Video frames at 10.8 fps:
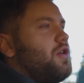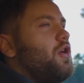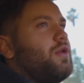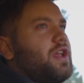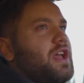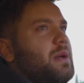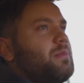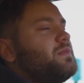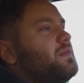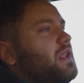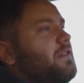
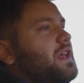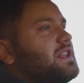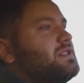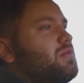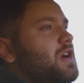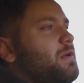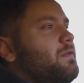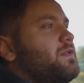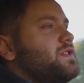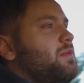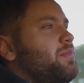OEM if that's a problem
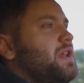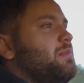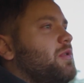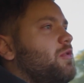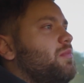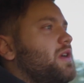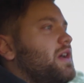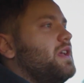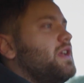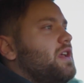for some people, but